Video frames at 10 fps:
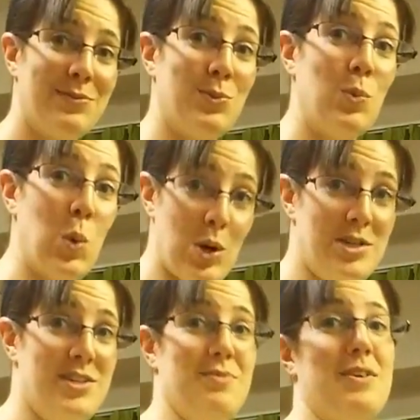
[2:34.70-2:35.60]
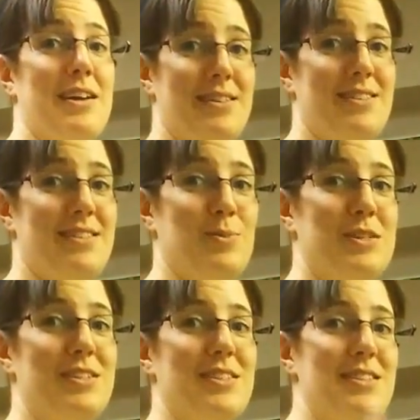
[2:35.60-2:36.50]
have to wash the rice,
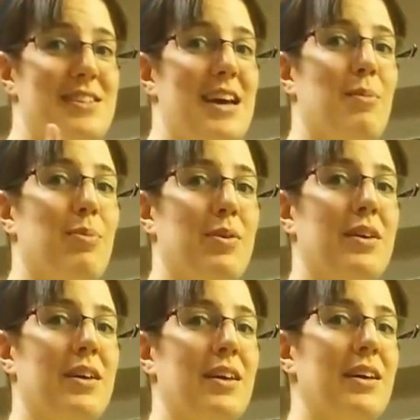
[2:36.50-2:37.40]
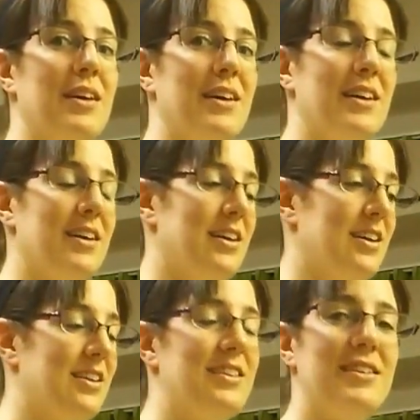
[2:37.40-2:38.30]
which is a step
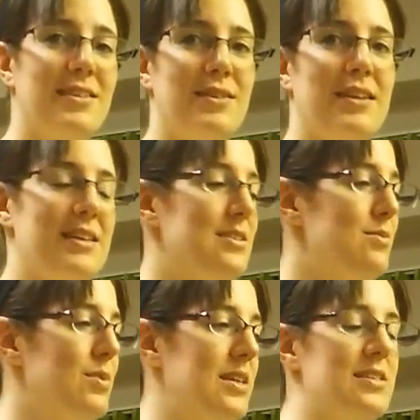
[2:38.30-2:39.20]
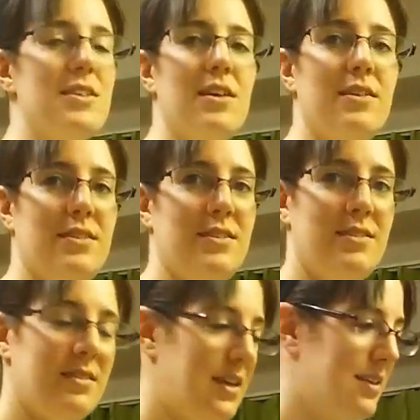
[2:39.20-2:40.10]
that isn't really done
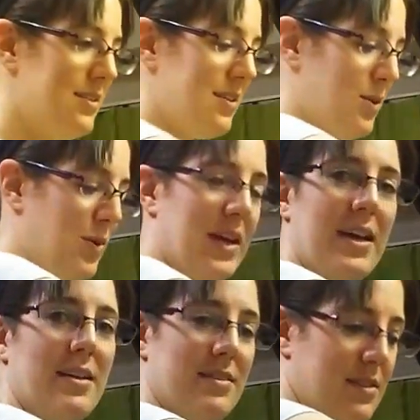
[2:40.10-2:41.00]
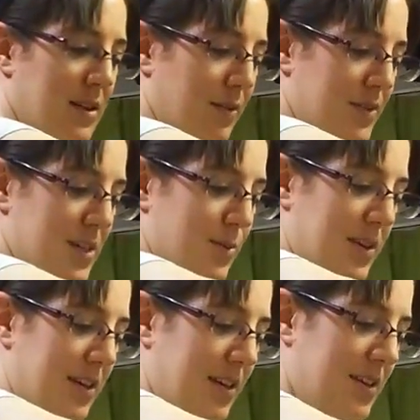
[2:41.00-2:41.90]
in the UK and stuff. So
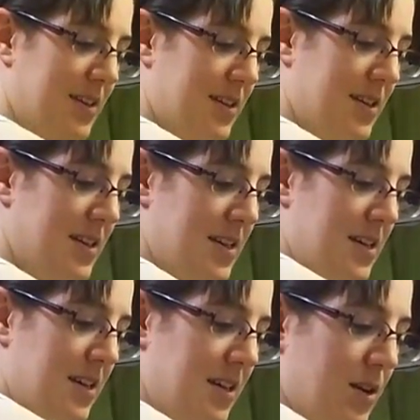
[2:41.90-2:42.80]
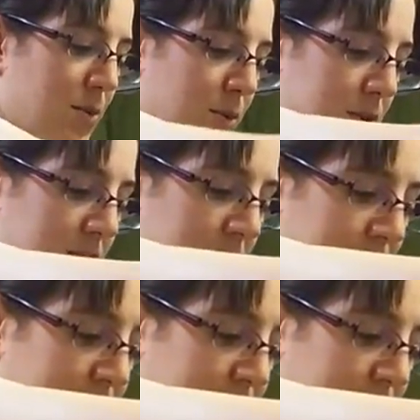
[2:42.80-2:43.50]
we get our water